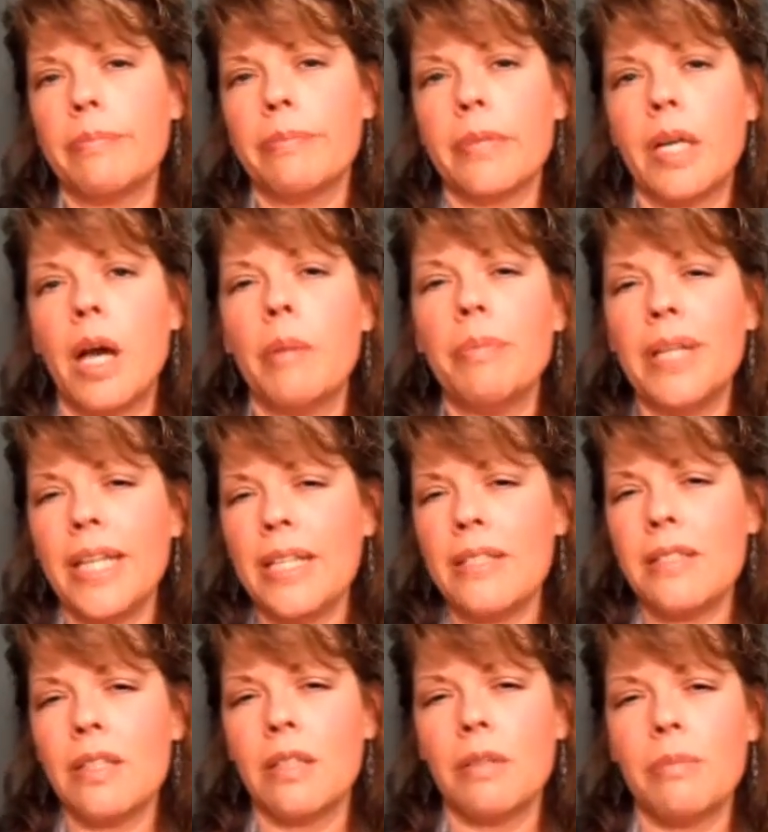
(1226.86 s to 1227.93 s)

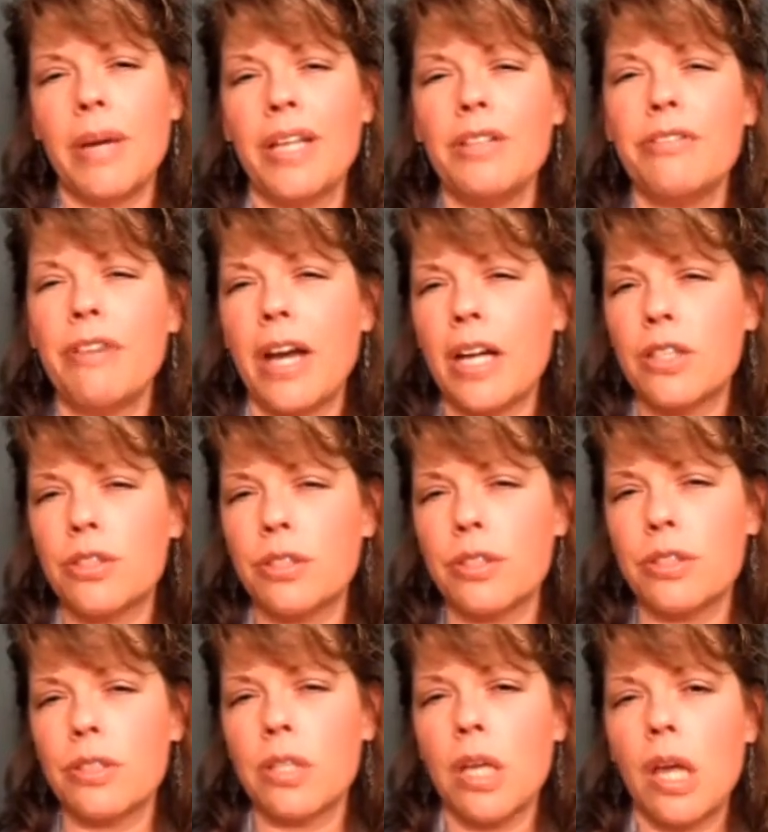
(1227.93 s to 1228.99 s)
companies,
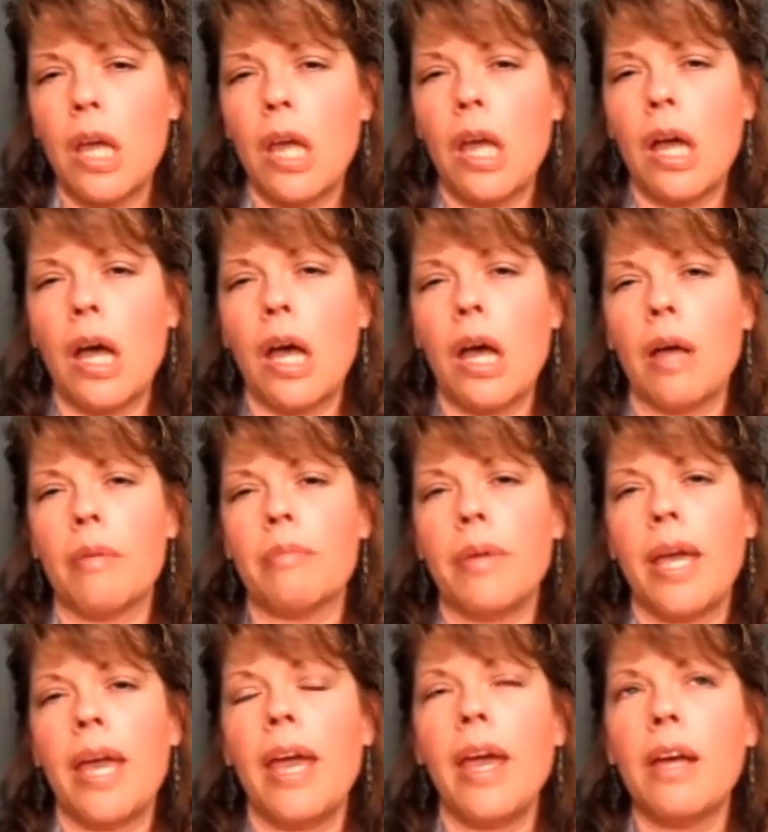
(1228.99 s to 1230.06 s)
manufacturers
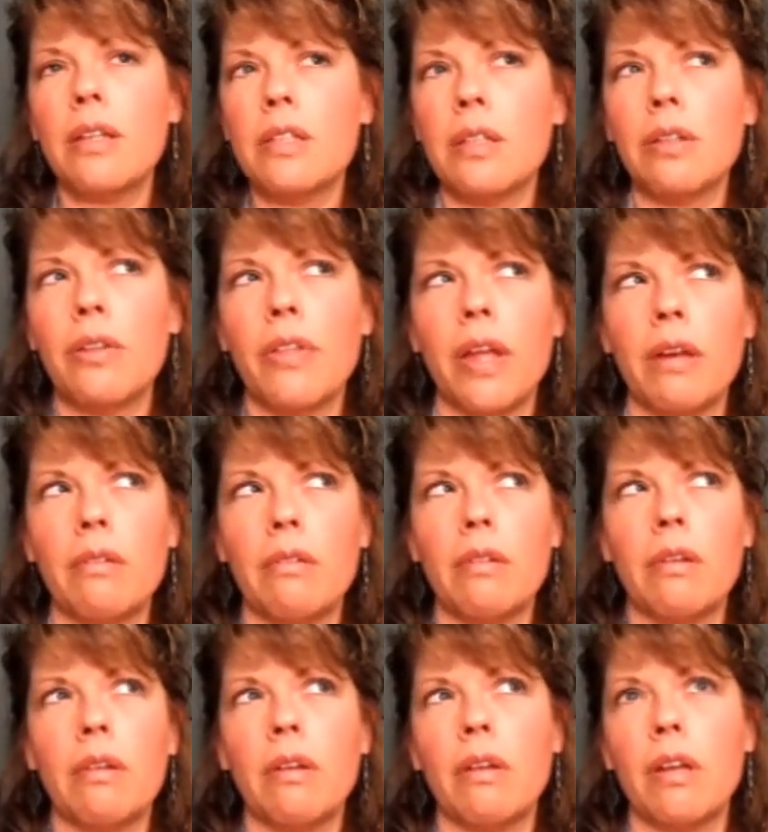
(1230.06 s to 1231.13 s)
handle that,
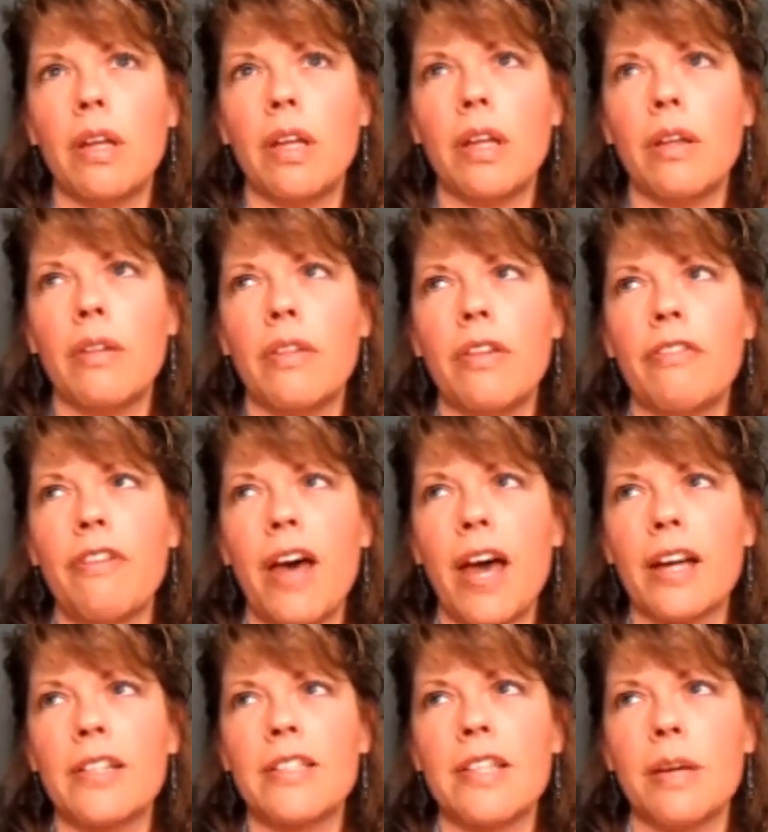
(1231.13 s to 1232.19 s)
the
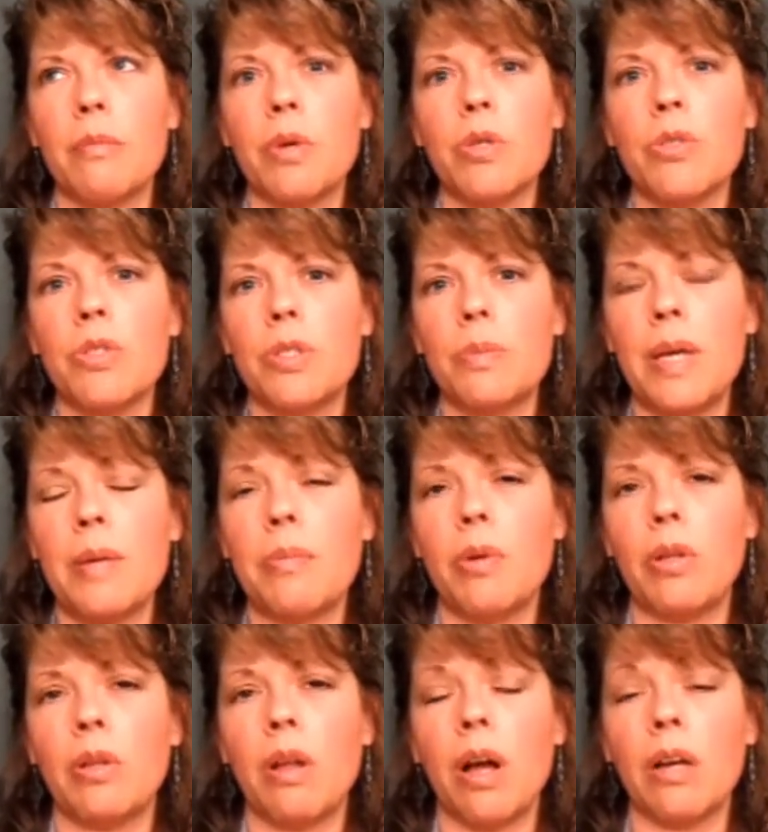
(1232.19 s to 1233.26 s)
fact that most
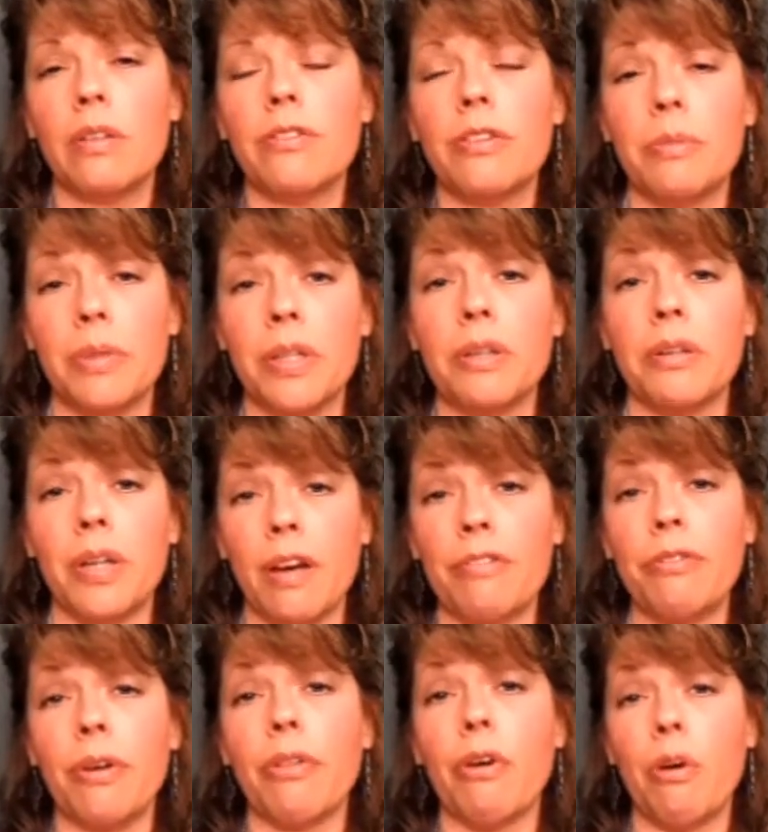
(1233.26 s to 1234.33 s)
people aren't familiar
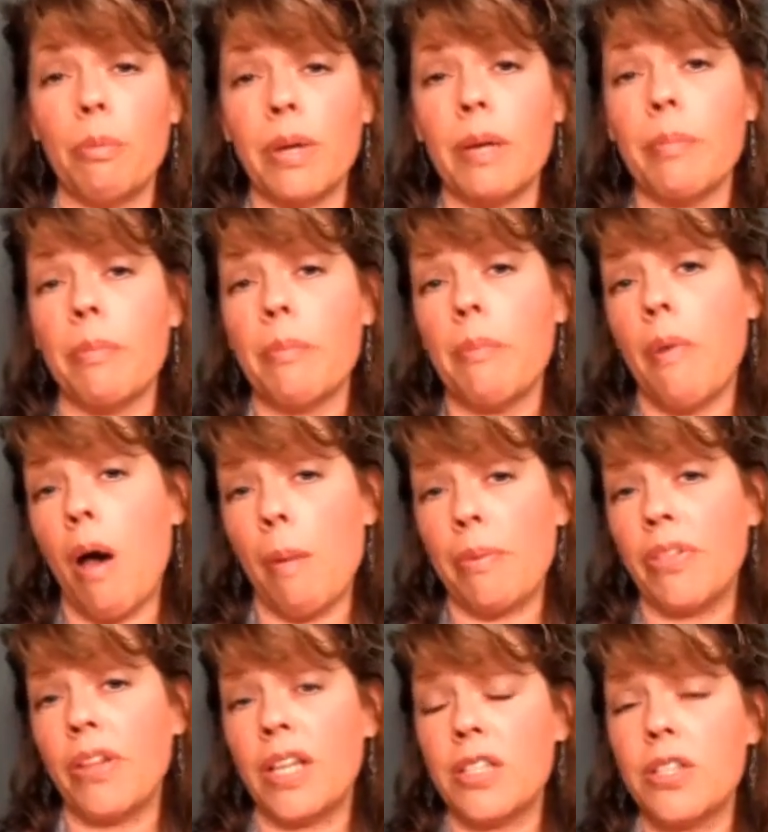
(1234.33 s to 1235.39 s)
enough with
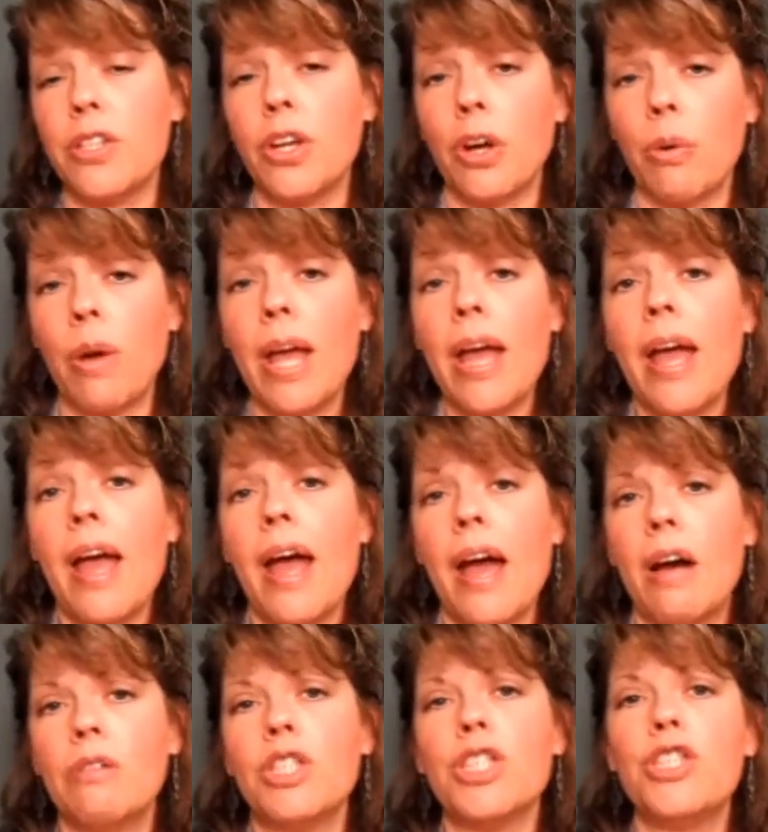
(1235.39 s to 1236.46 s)
homeopathy to know
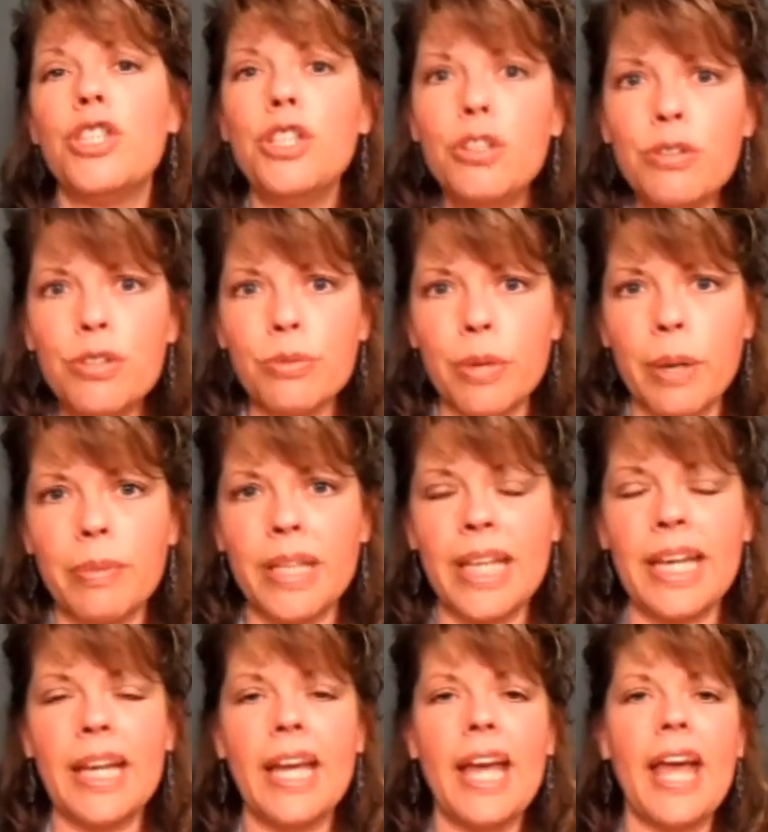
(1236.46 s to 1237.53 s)
how to choose a
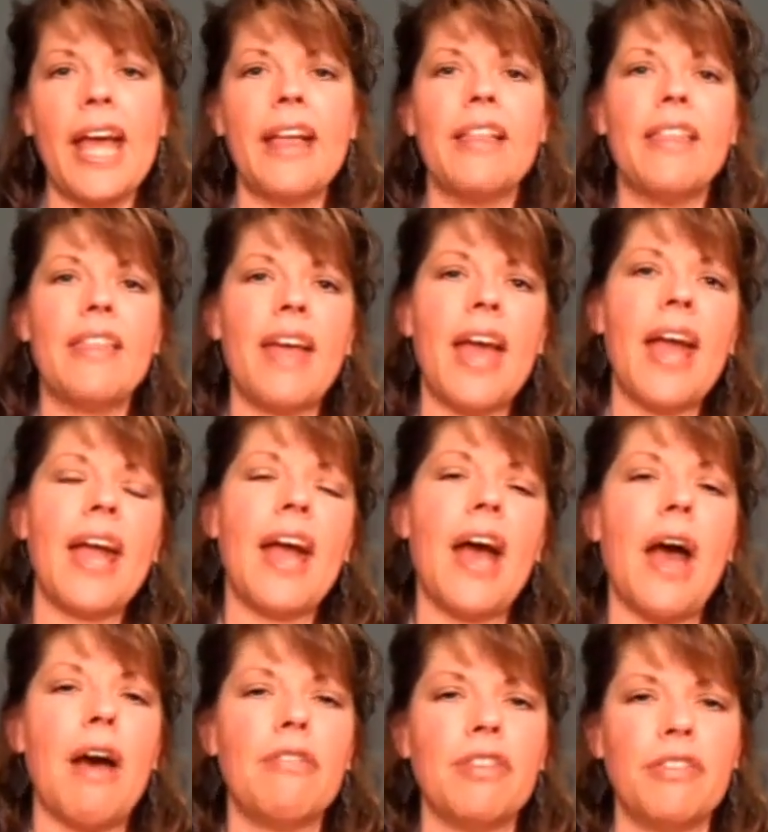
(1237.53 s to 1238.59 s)
remedy, they
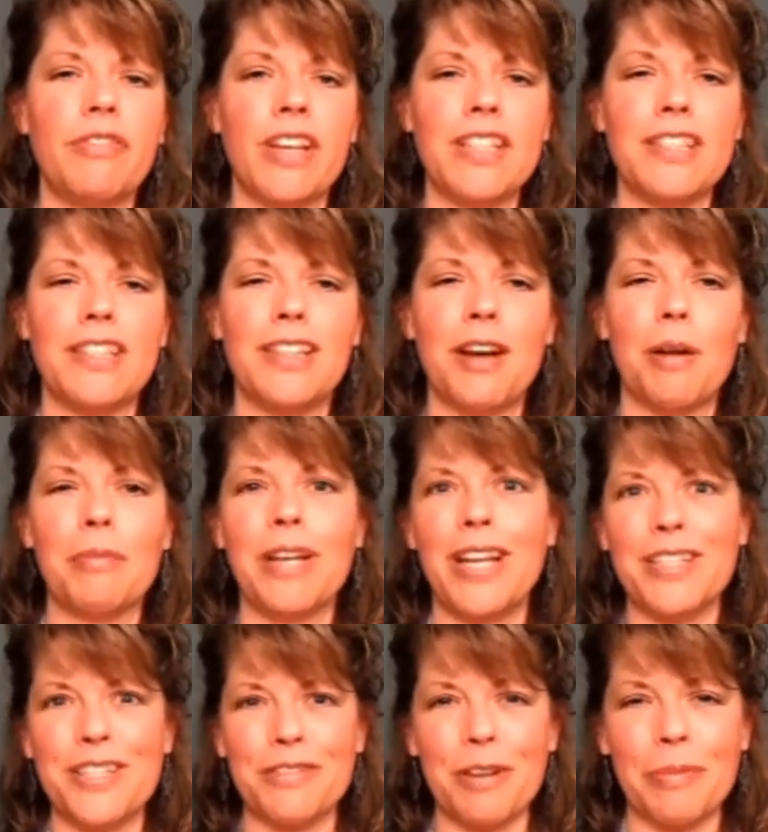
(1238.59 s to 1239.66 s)
have invented
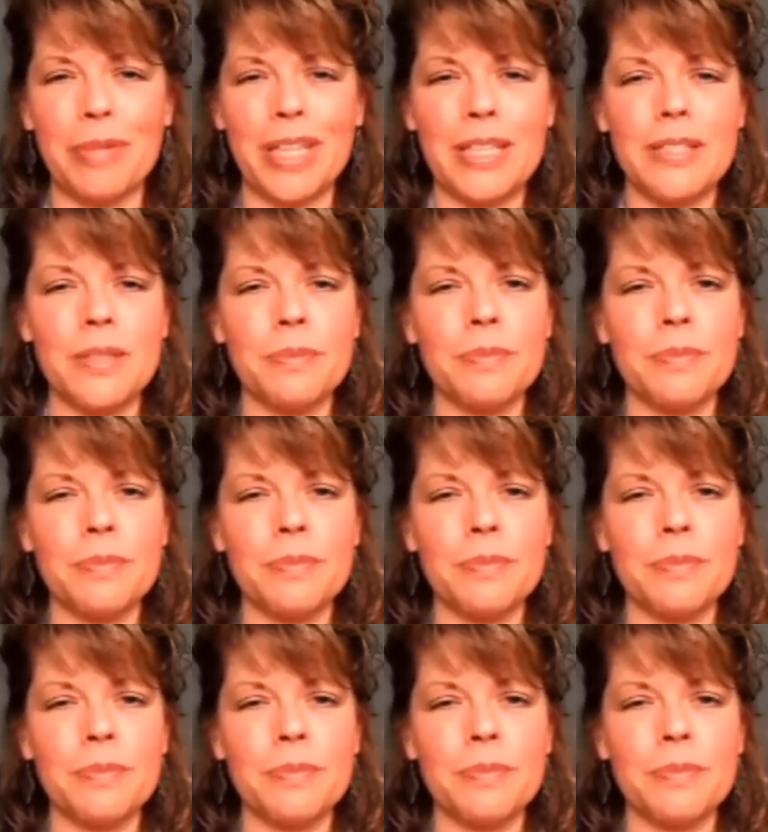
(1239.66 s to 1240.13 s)
combination remedies.